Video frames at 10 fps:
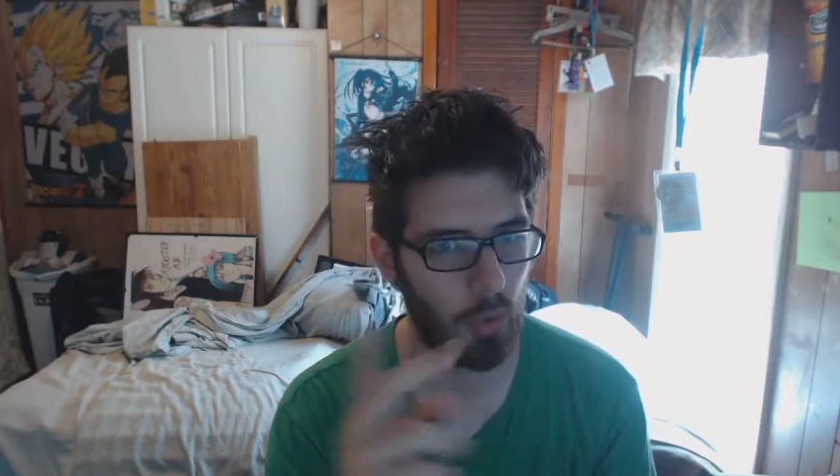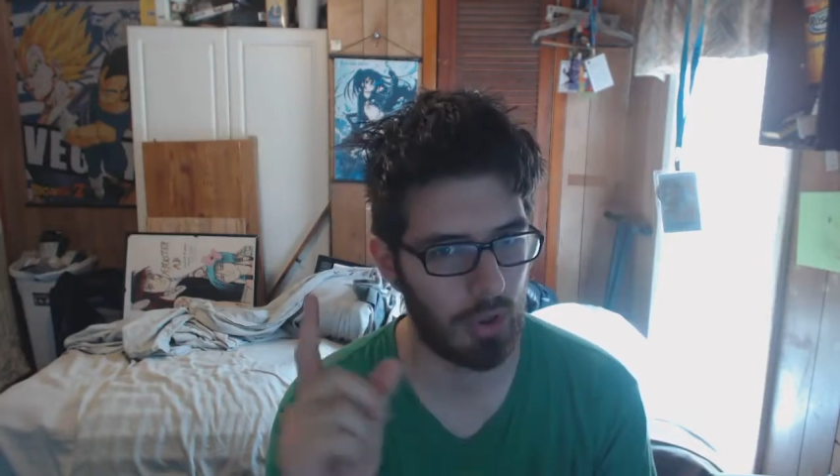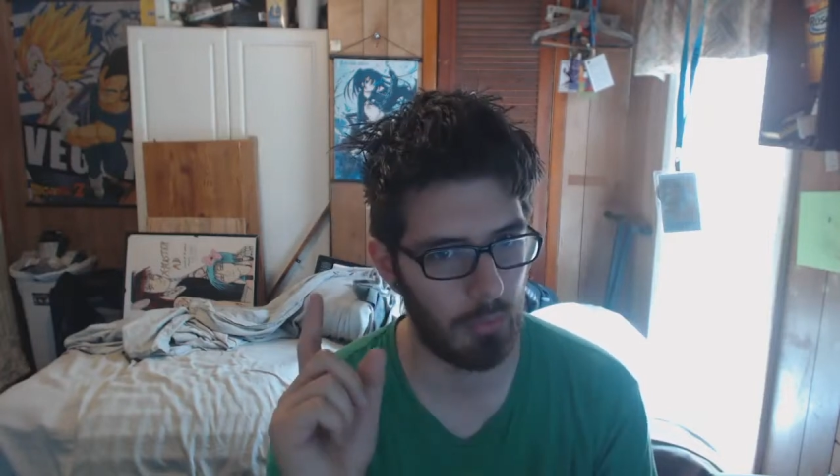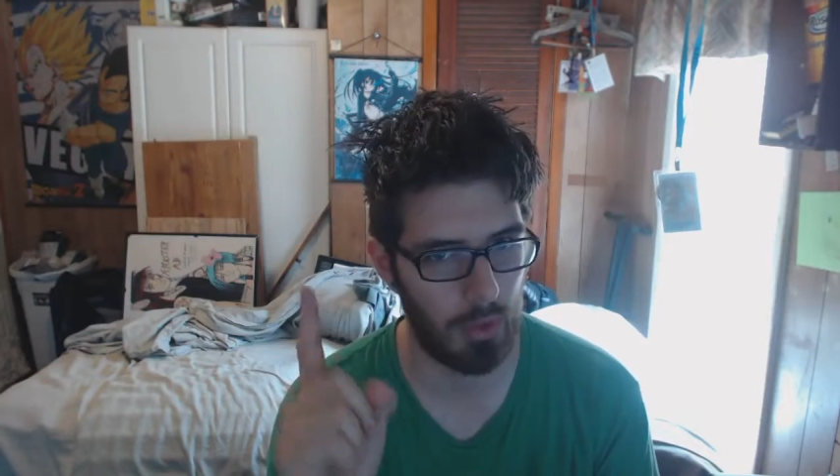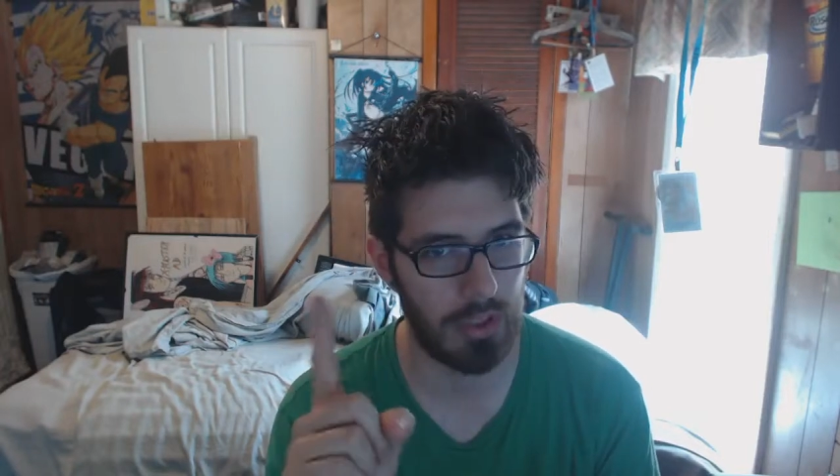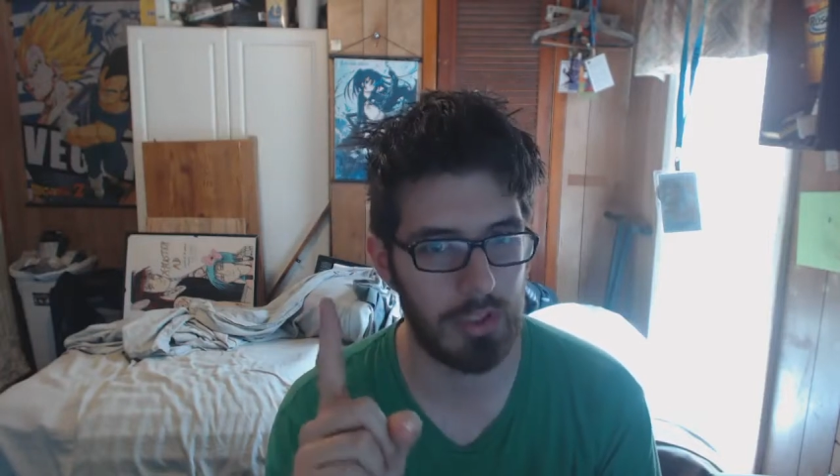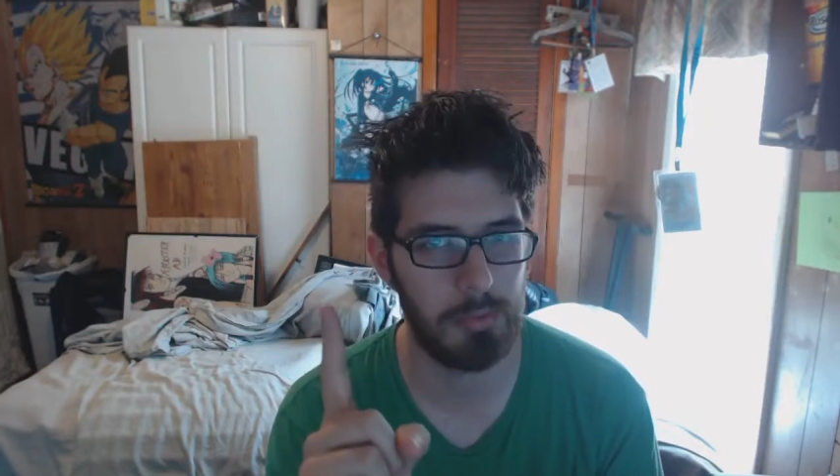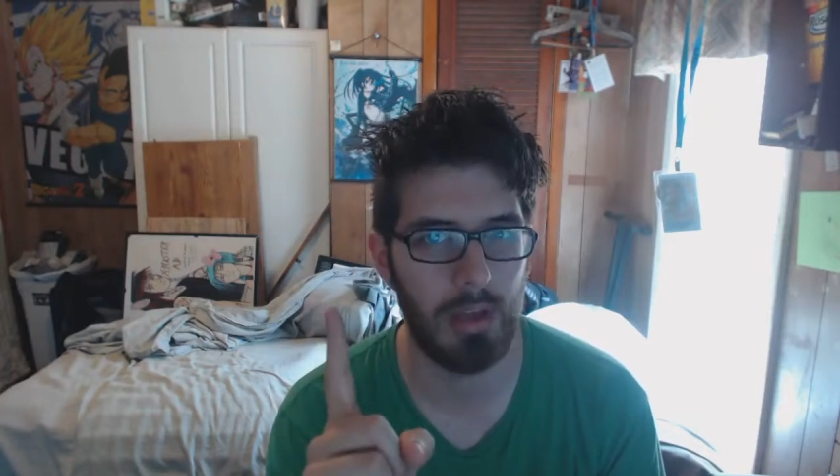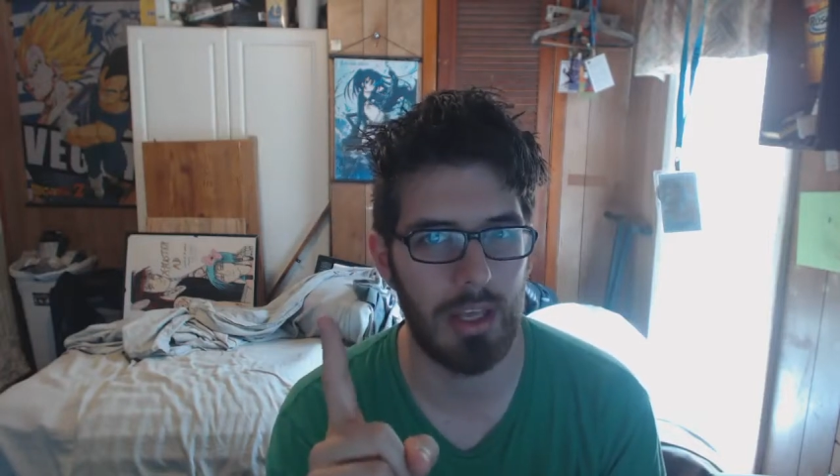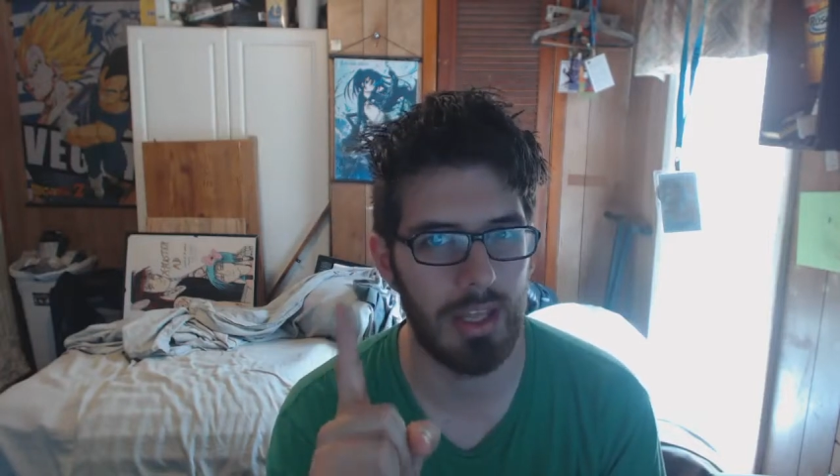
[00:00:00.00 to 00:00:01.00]
more than one
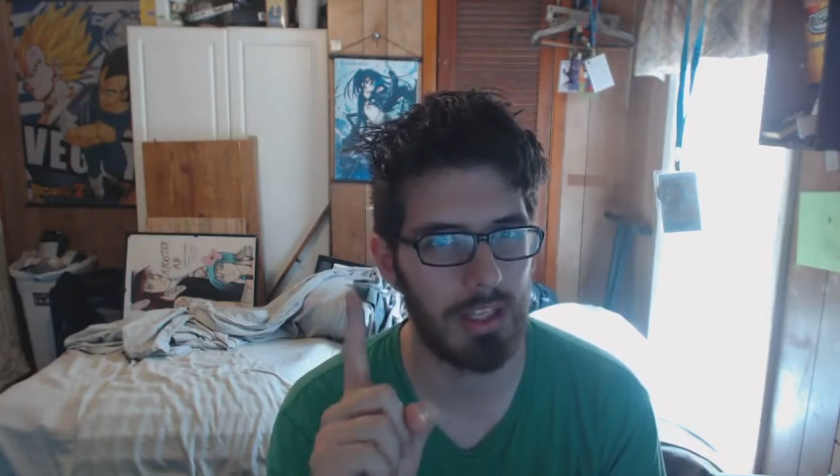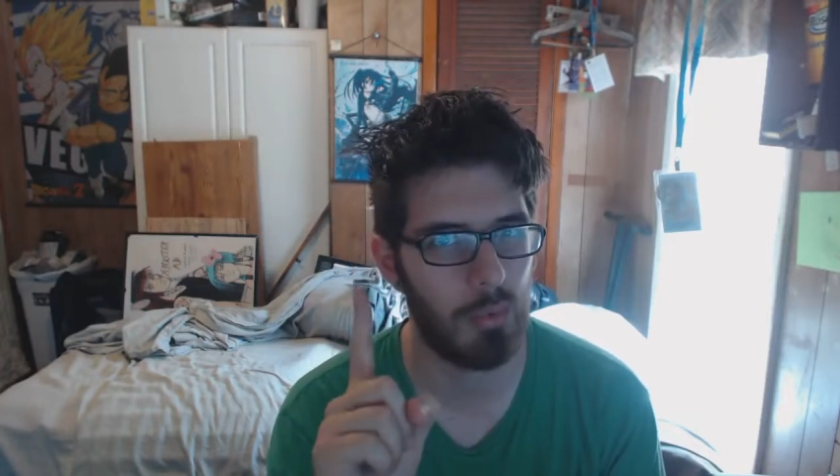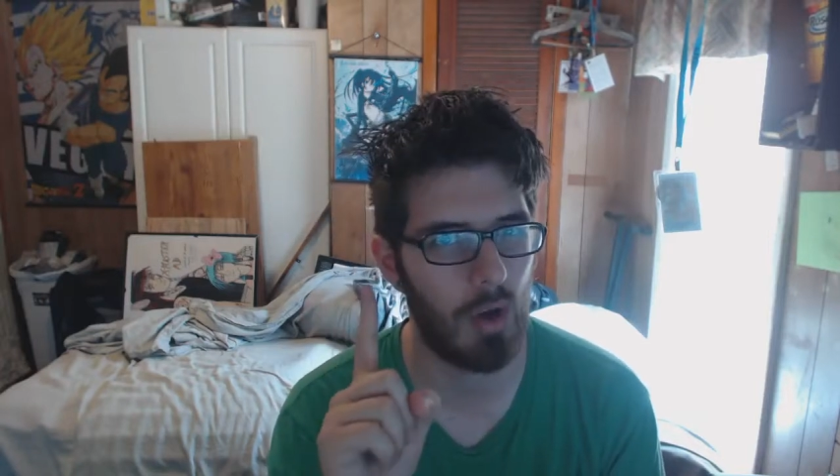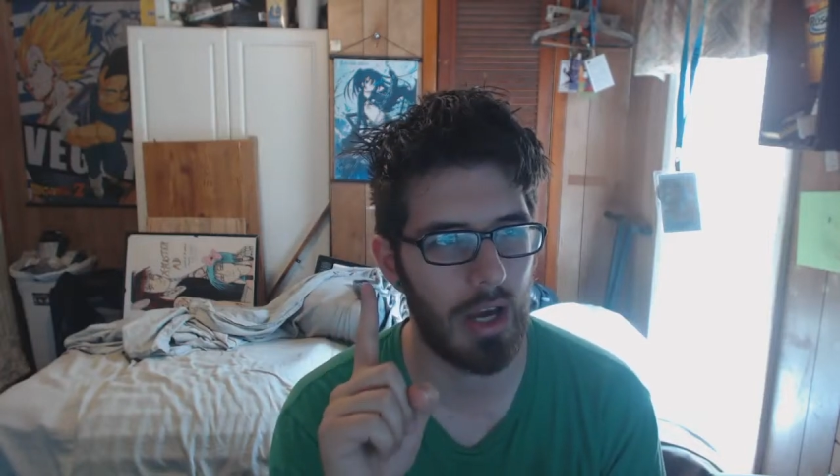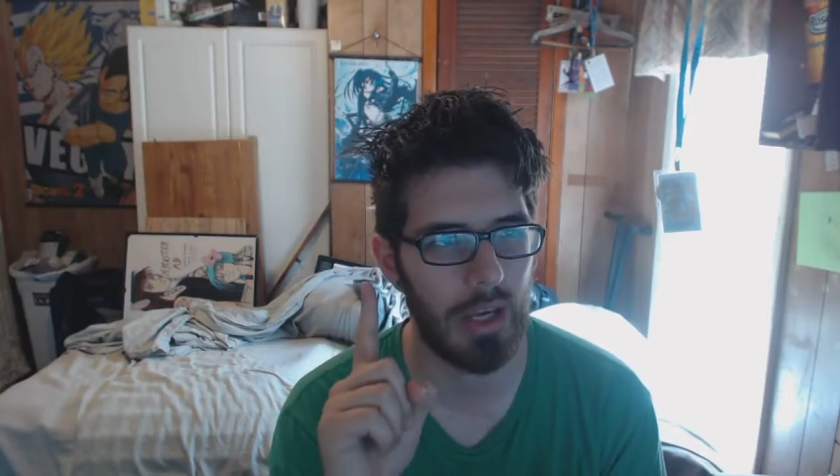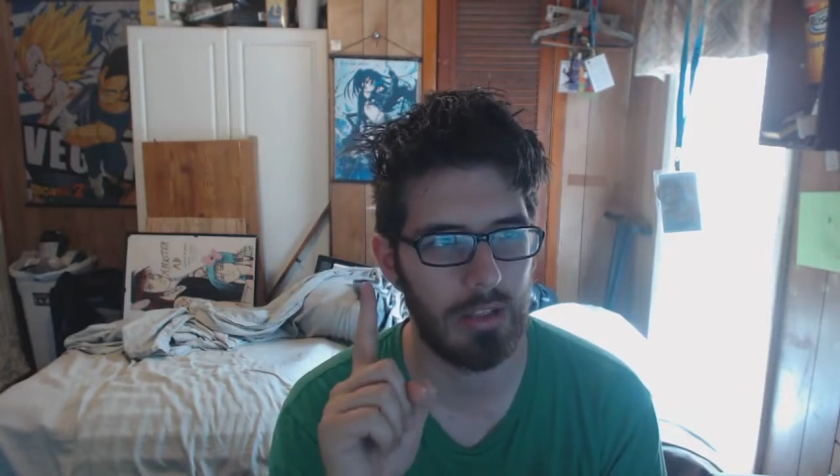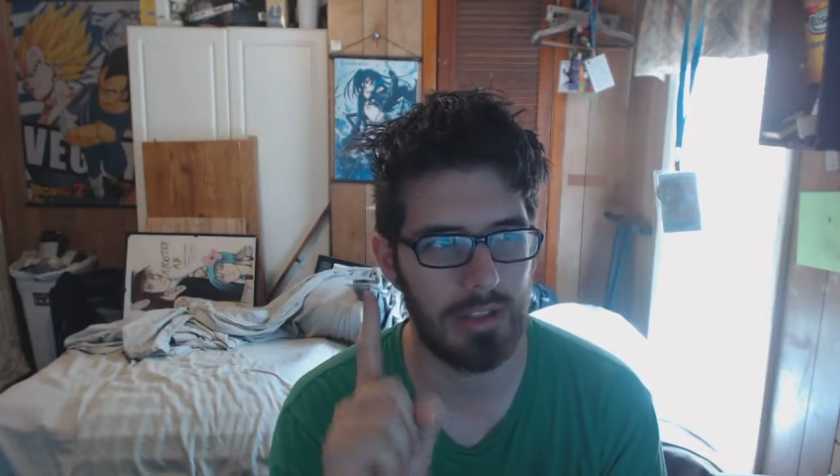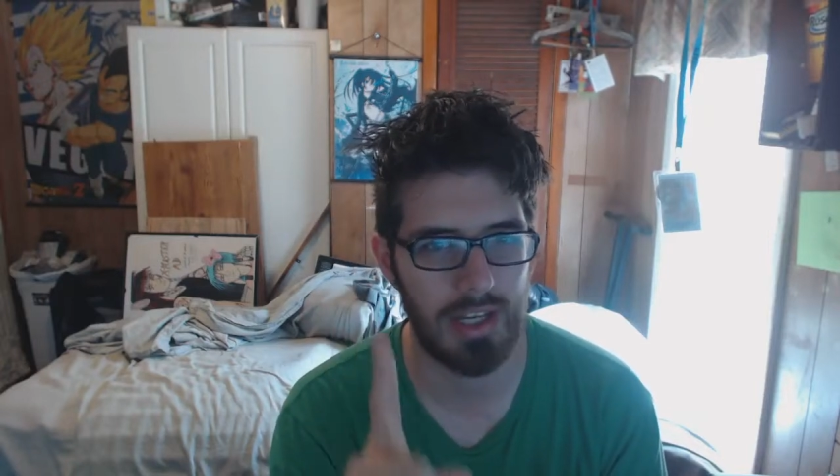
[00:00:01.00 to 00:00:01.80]
display. That's why